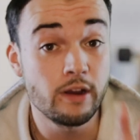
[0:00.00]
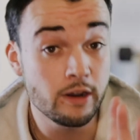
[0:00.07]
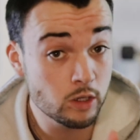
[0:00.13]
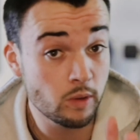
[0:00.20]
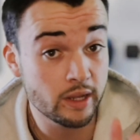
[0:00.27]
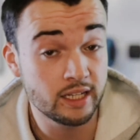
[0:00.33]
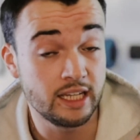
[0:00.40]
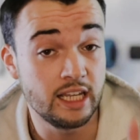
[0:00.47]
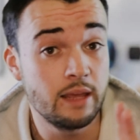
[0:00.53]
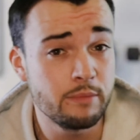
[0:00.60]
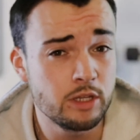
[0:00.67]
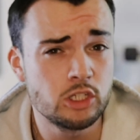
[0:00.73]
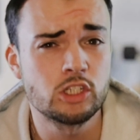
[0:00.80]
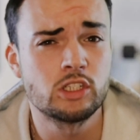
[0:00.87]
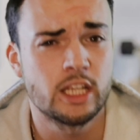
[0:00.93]
Very quickly, let
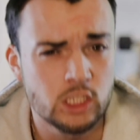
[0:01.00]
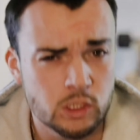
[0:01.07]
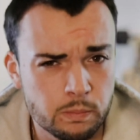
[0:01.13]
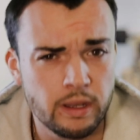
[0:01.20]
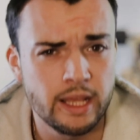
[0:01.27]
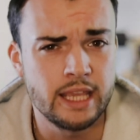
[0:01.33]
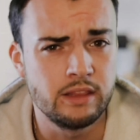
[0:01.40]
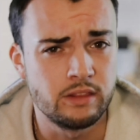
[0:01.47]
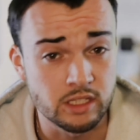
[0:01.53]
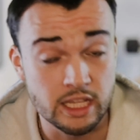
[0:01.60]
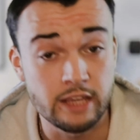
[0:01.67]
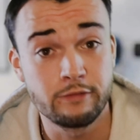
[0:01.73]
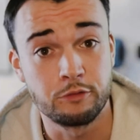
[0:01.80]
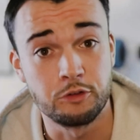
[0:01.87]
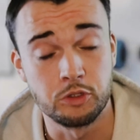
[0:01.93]
me just explain the
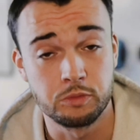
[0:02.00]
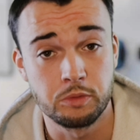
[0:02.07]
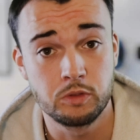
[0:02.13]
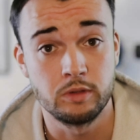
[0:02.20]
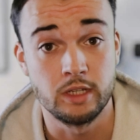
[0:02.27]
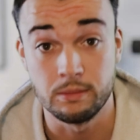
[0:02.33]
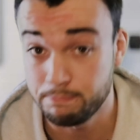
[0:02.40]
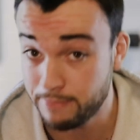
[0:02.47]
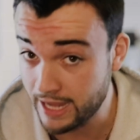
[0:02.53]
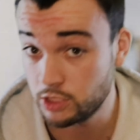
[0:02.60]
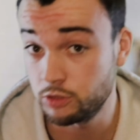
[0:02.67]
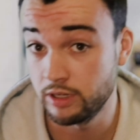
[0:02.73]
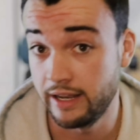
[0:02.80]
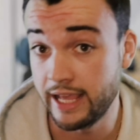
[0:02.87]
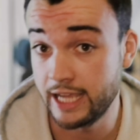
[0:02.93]
difference between battery